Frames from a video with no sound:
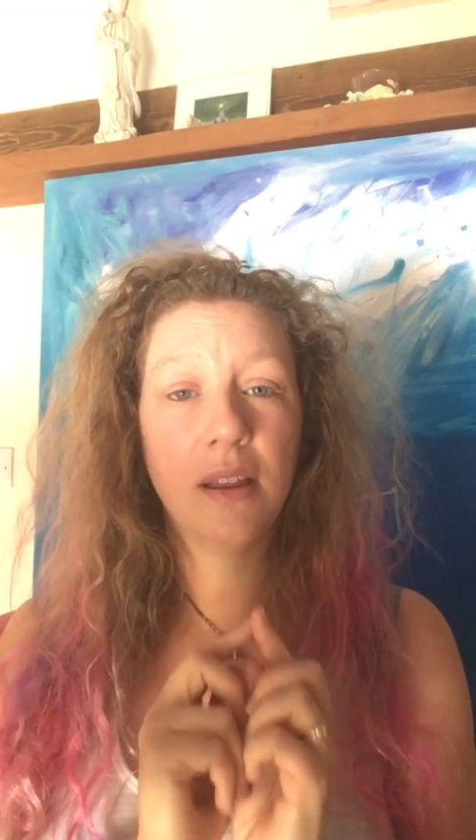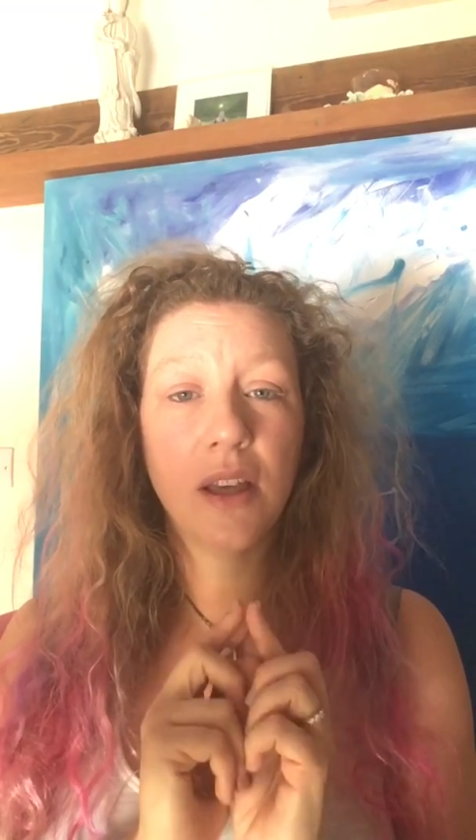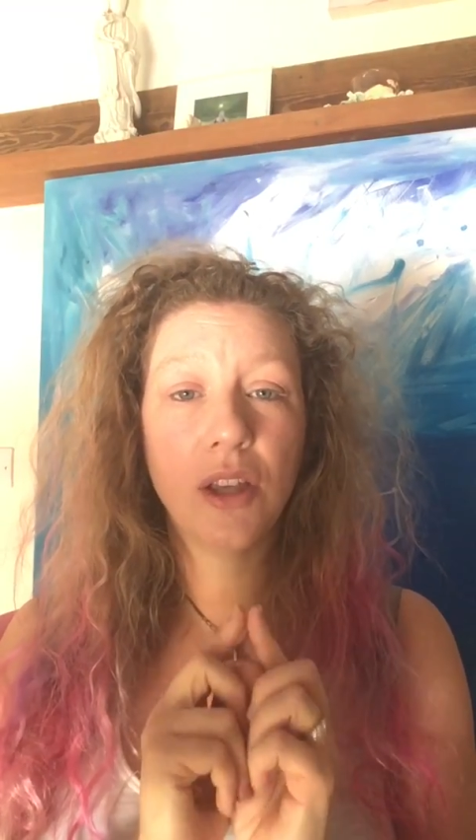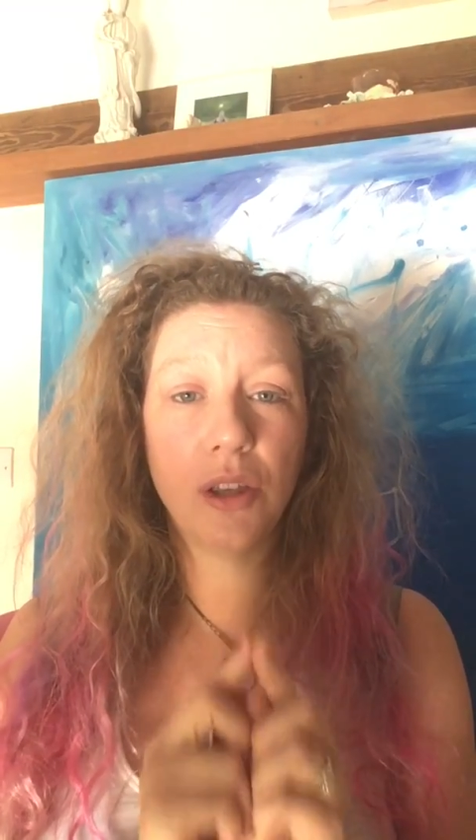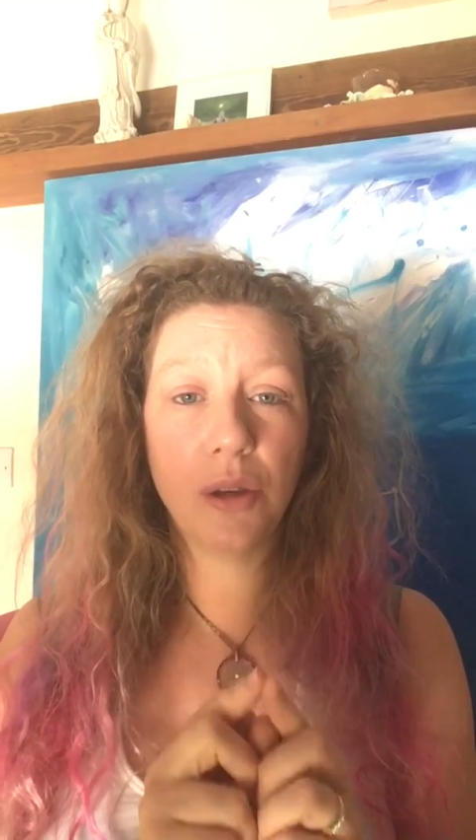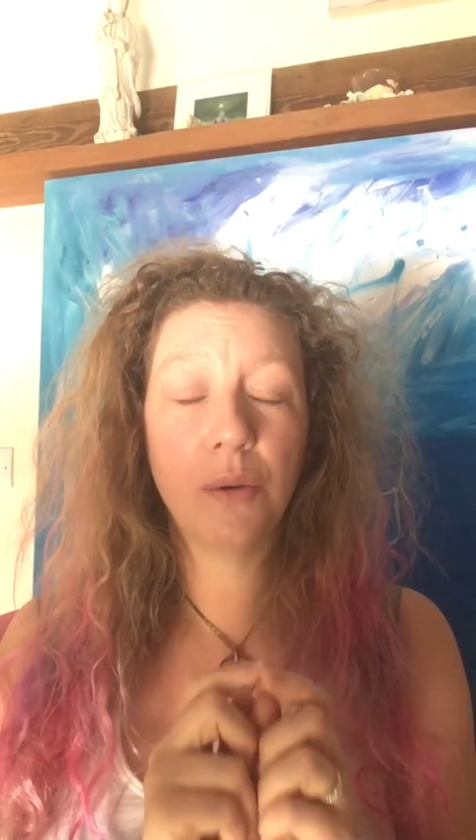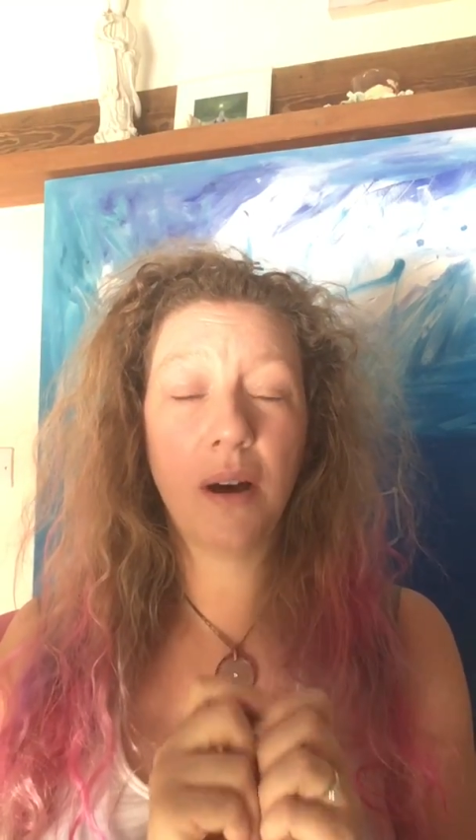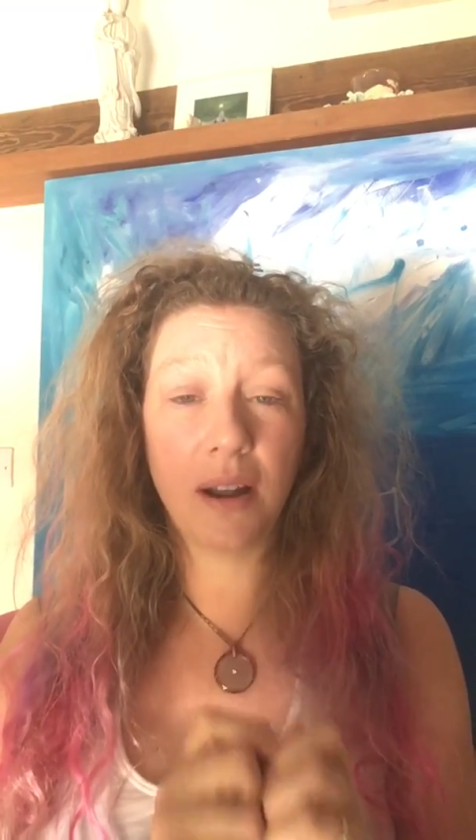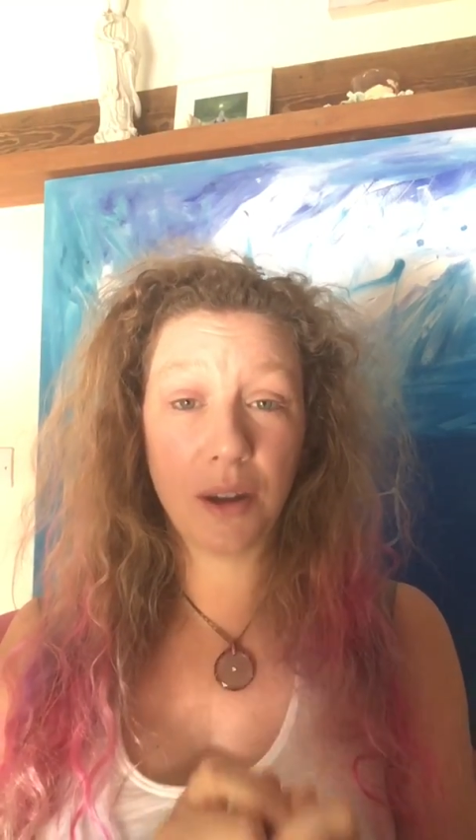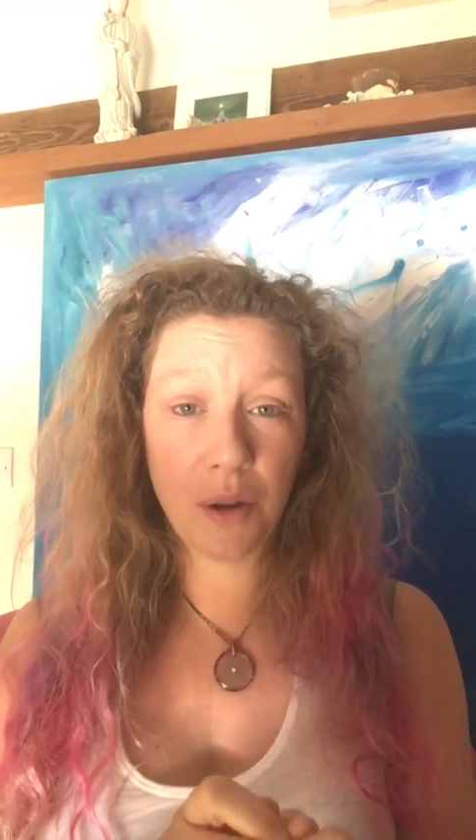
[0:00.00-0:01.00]
that you
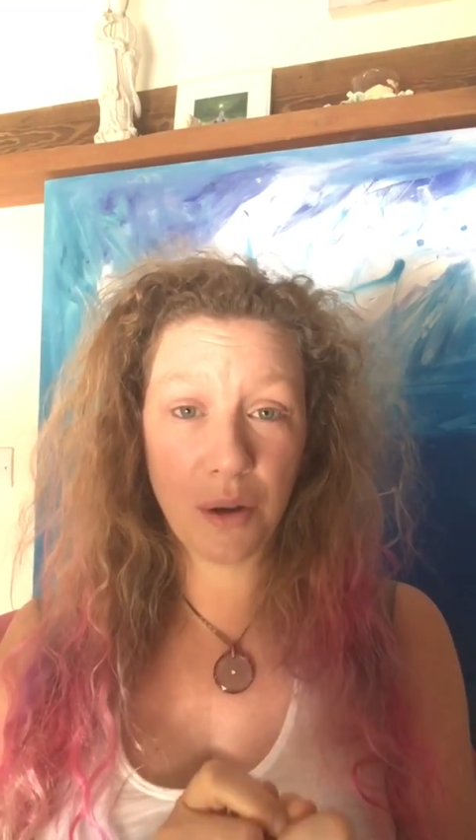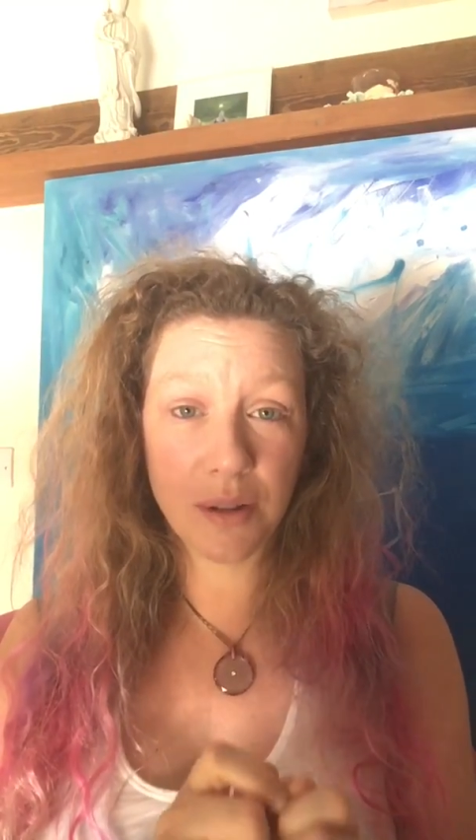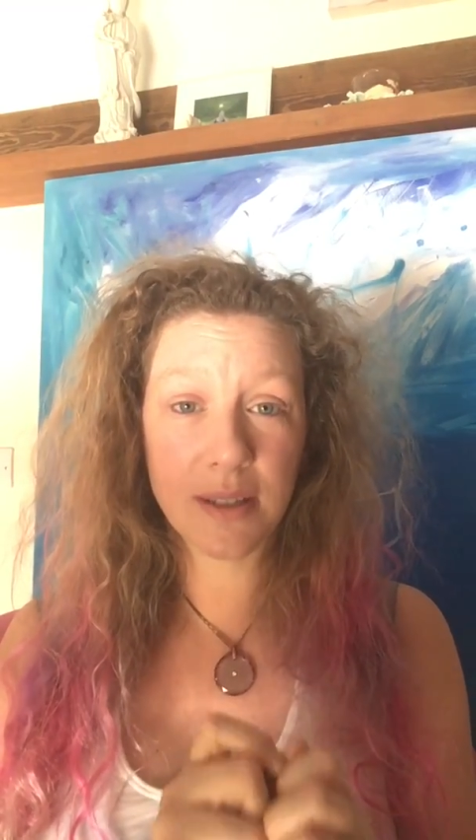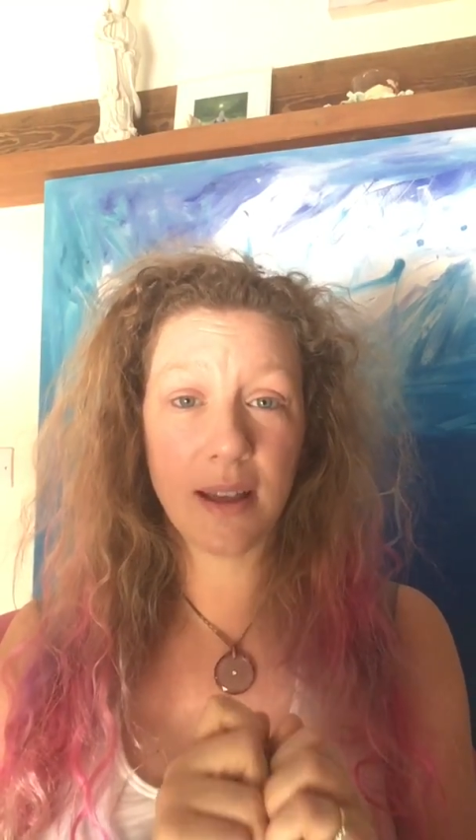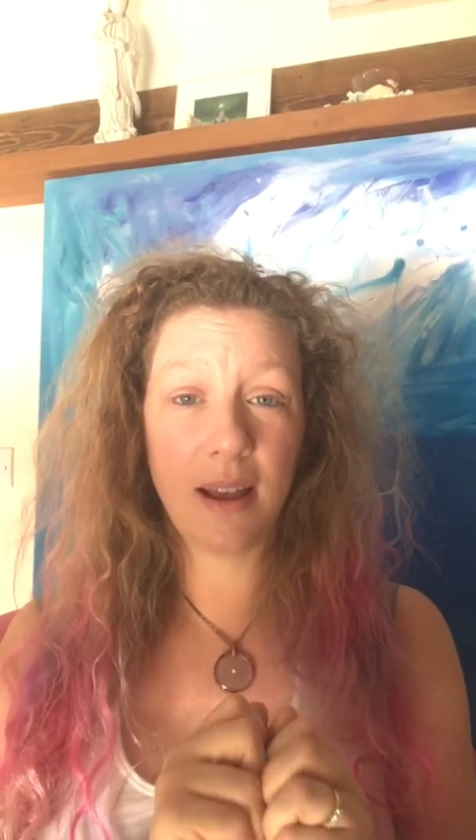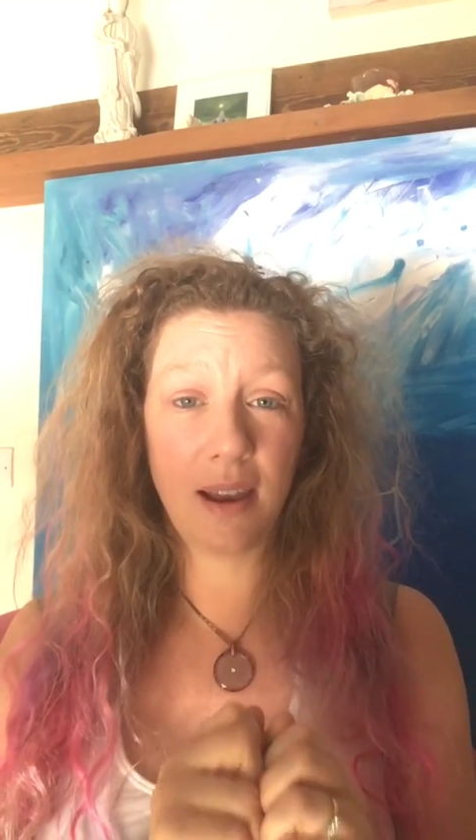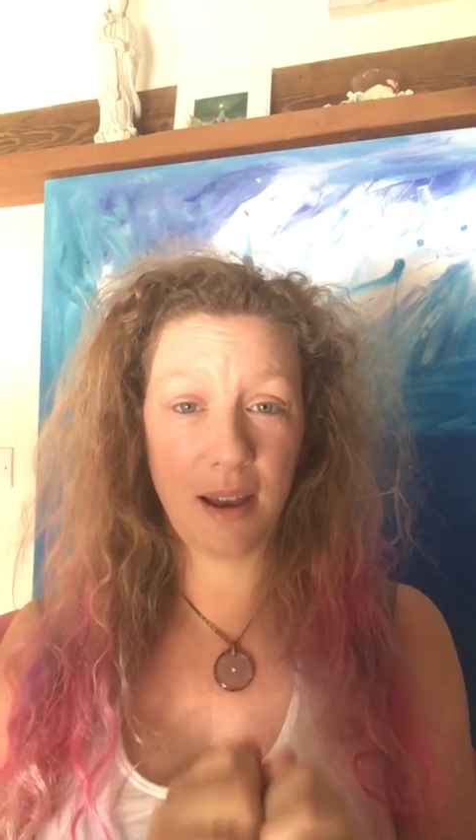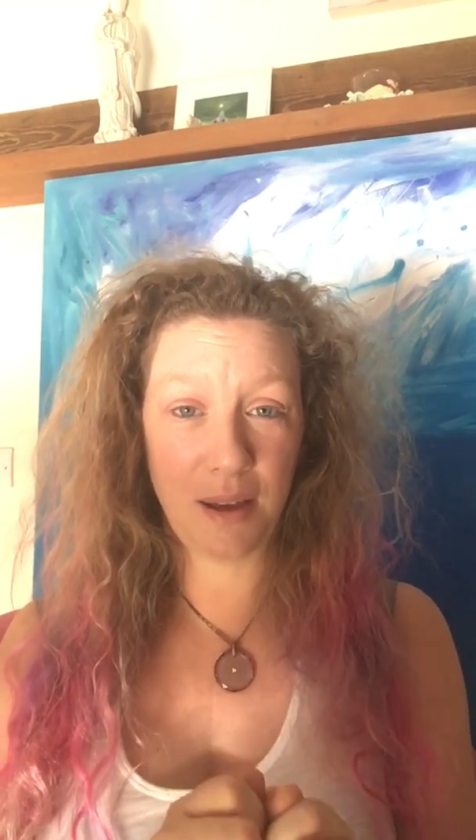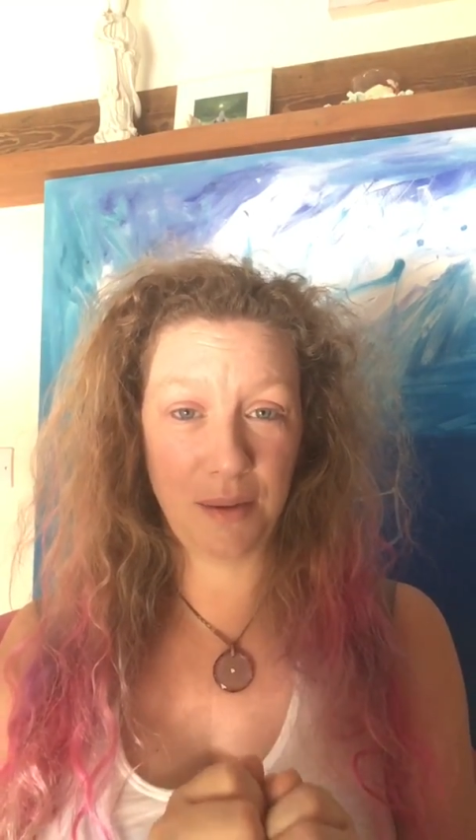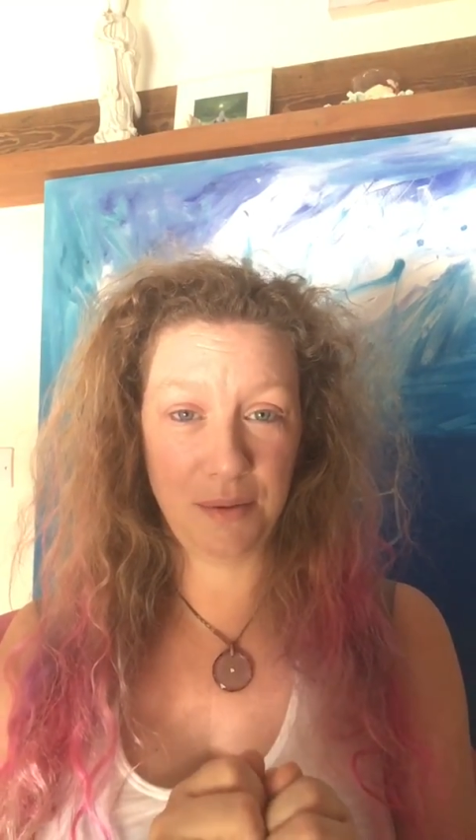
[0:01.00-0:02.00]
are not
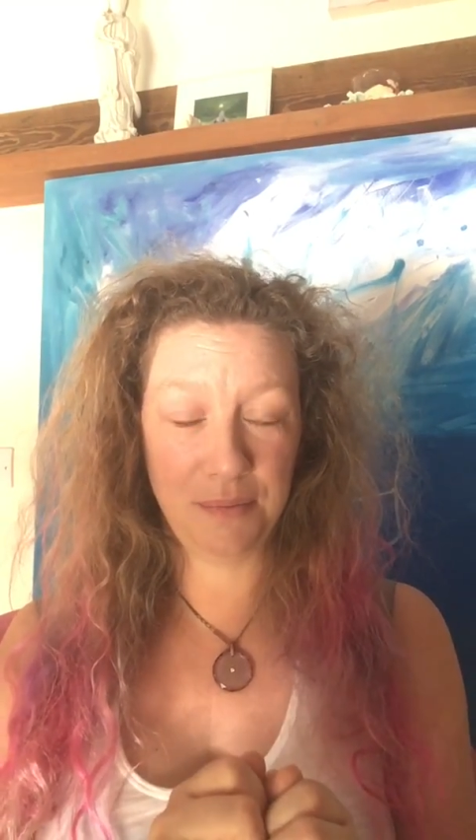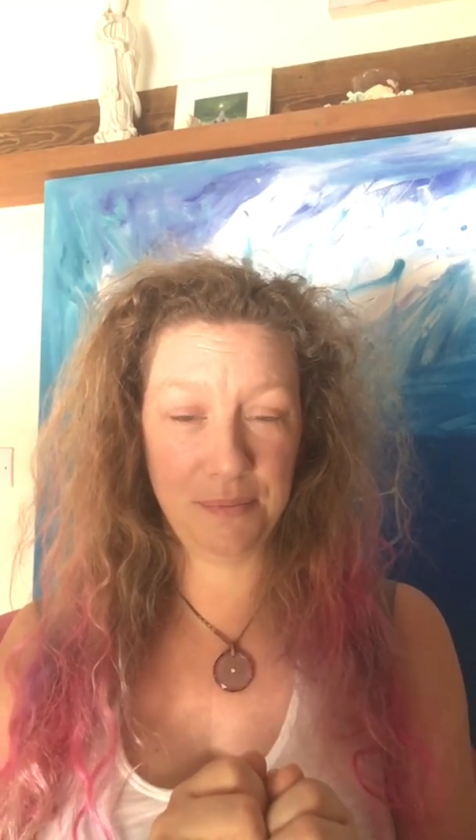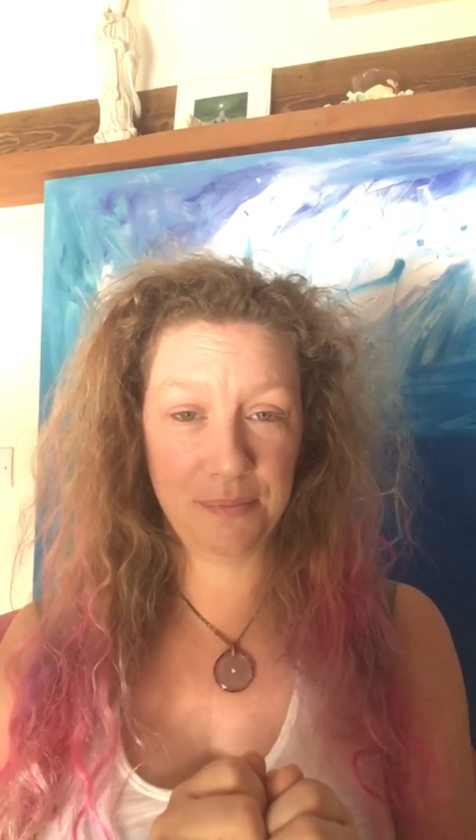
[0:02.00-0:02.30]
alone.